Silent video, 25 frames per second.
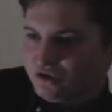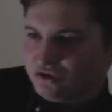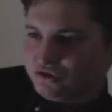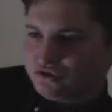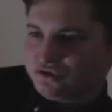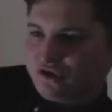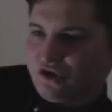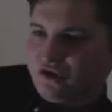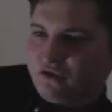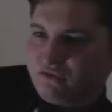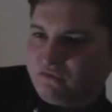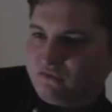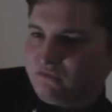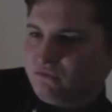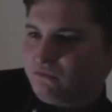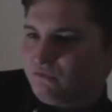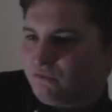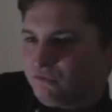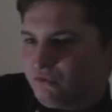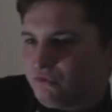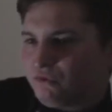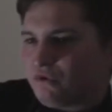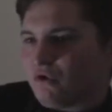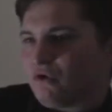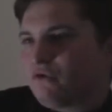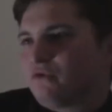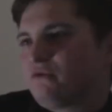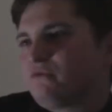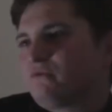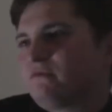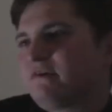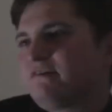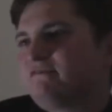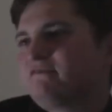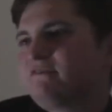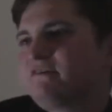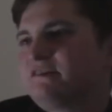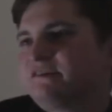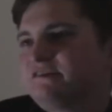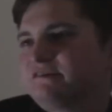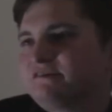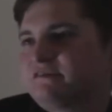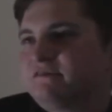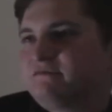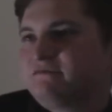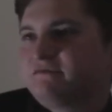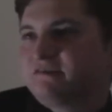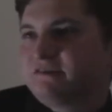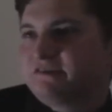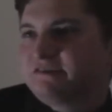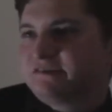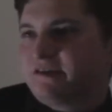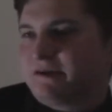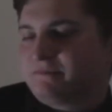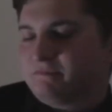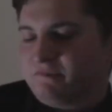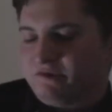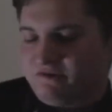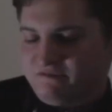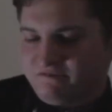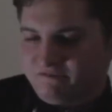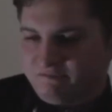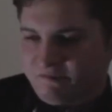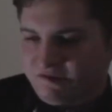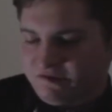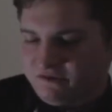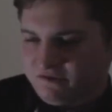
So, Walk on the River is the first segment of my